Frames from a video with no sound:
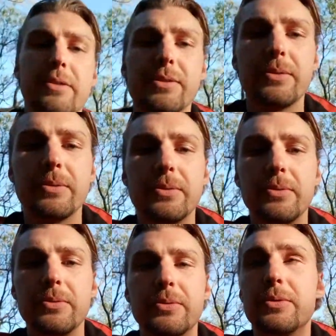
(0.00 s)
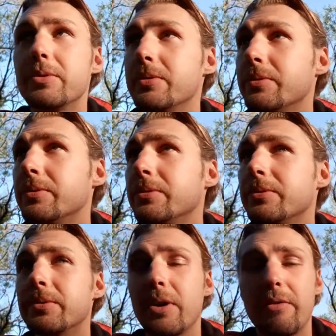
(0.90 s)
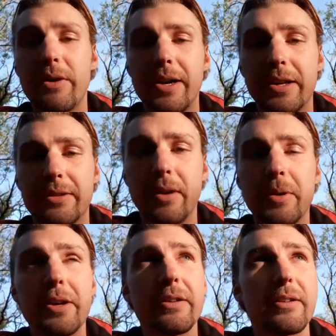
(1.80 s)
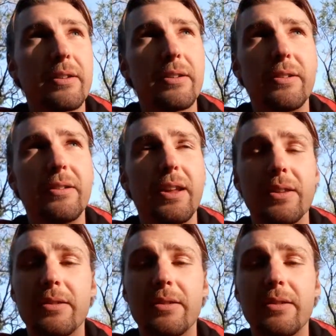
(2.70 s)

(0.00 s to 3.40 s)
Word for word: to to to have a running stomach, uh, that